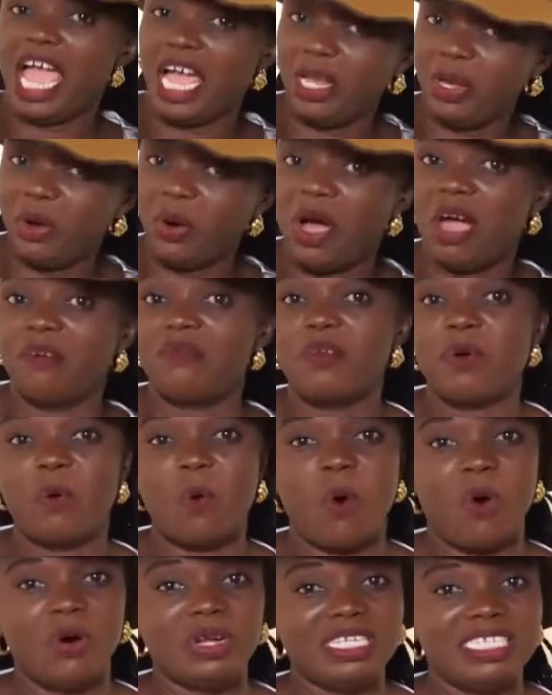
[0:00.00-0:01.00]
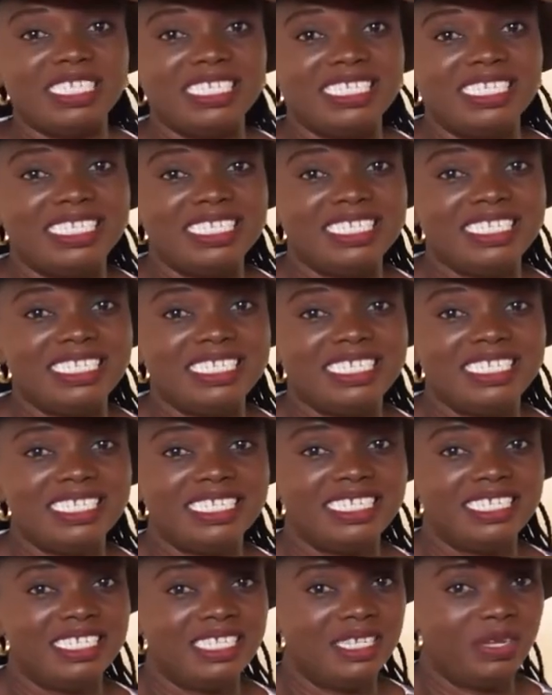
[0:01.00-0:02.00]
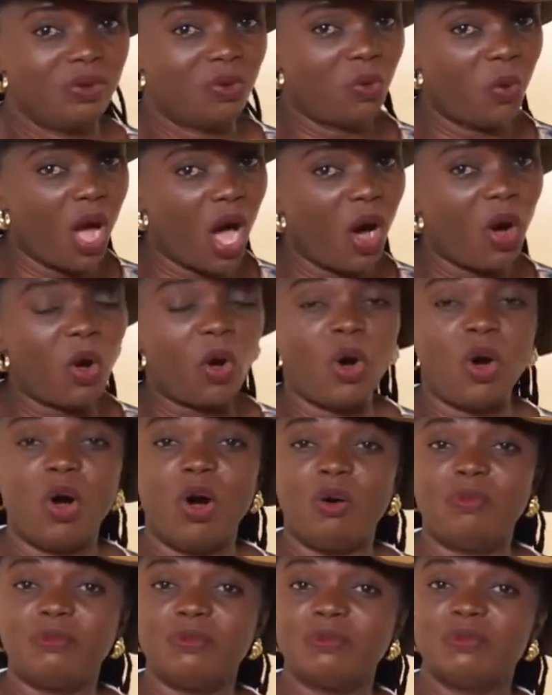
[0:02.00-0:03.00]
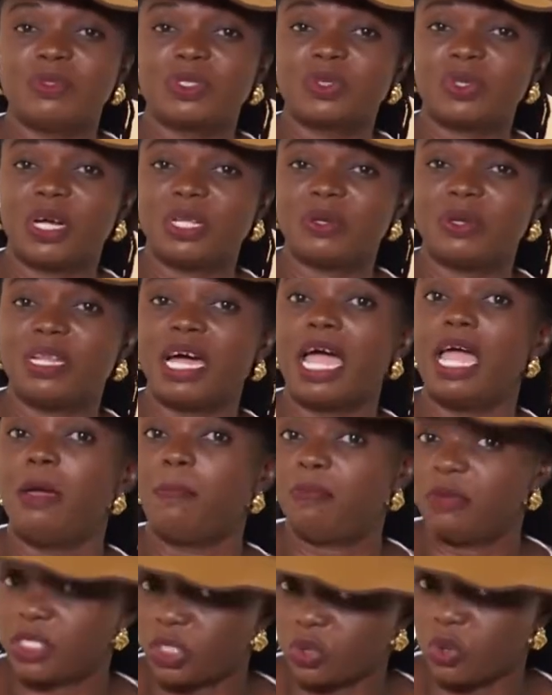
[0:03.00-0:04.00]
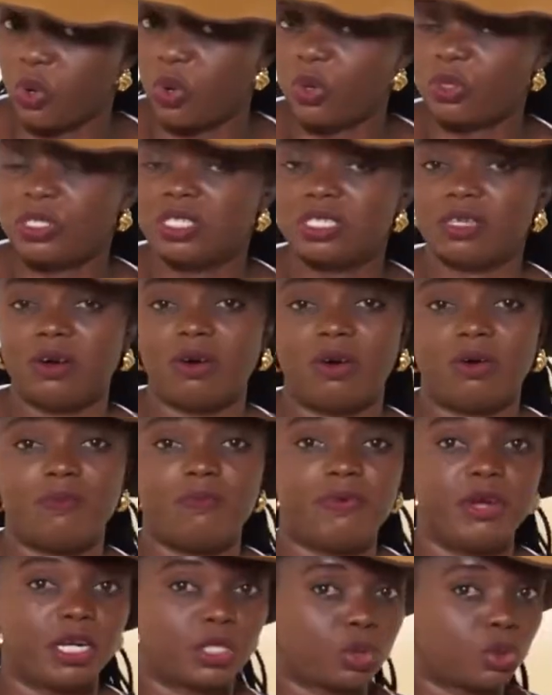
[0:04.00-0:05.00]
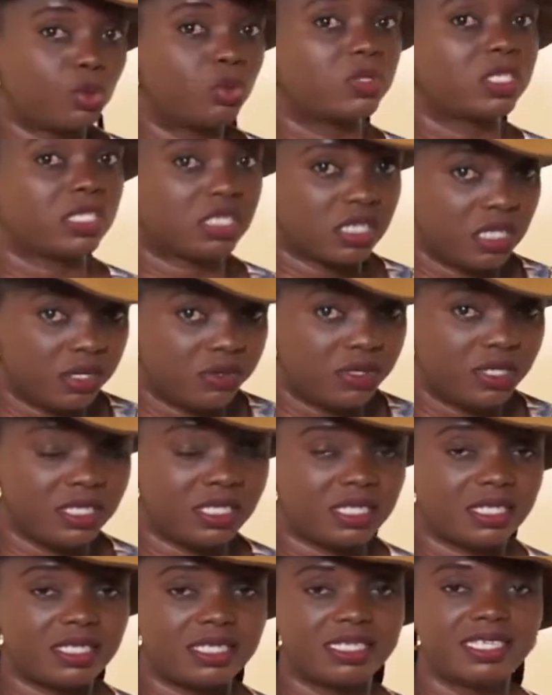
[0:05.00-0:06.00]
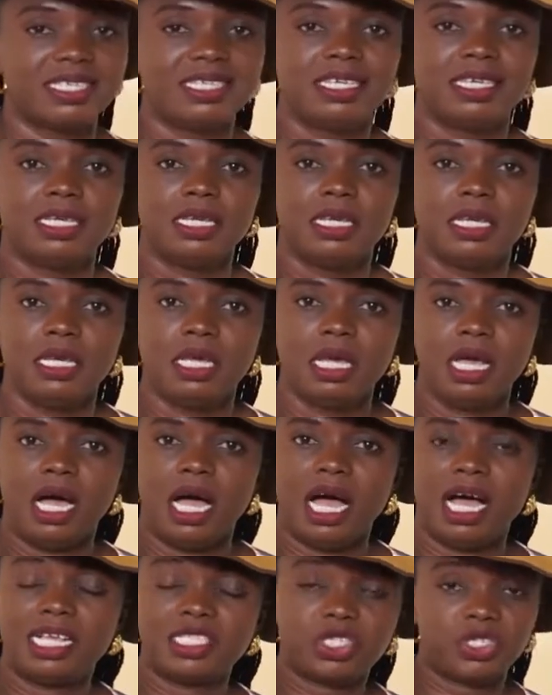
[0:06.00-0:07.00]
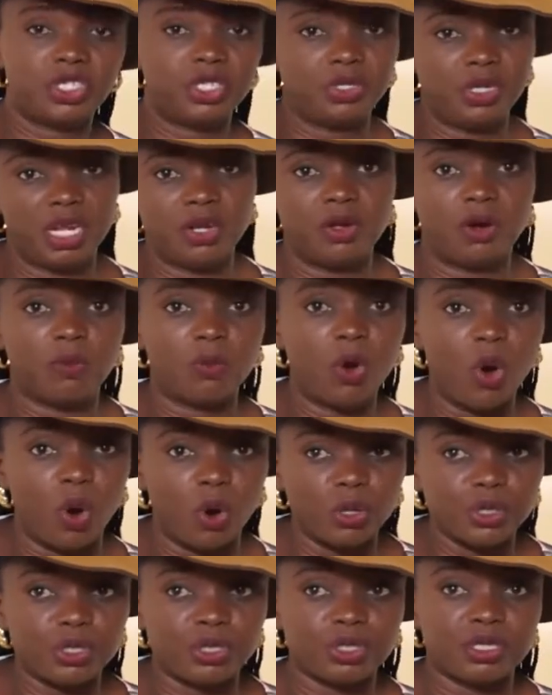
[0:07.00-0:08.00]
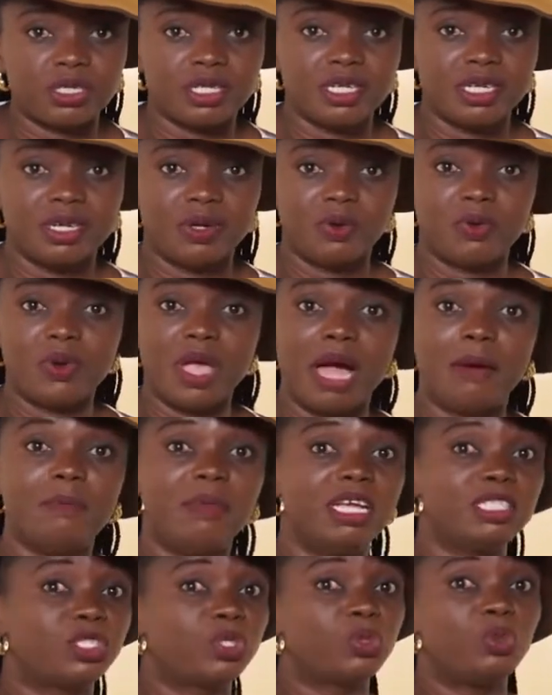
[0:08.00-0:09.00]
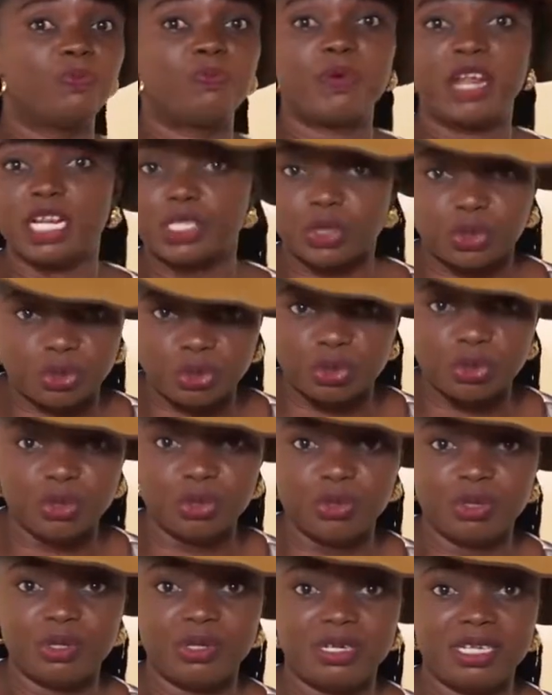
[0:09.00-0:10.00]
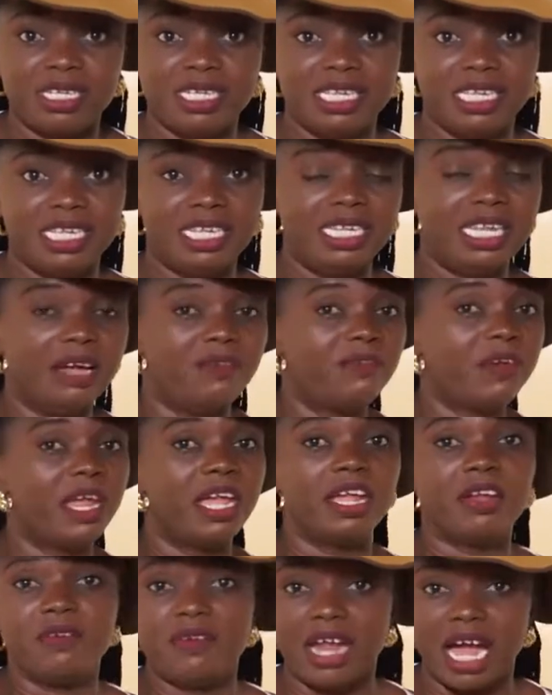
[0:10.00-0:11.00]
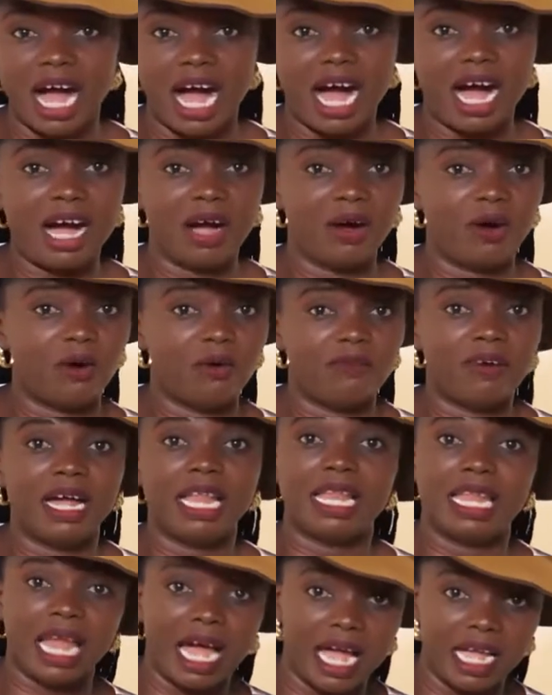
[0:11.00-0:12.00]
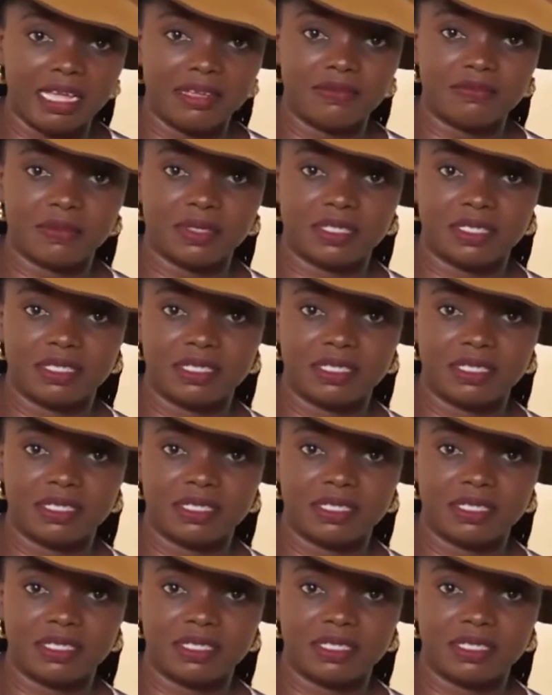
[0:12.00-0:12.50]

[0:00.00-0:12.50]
Hello everyone, welcome to another episode of Breakthrough Series. As children of God, we are meant to break through in every area of our lives.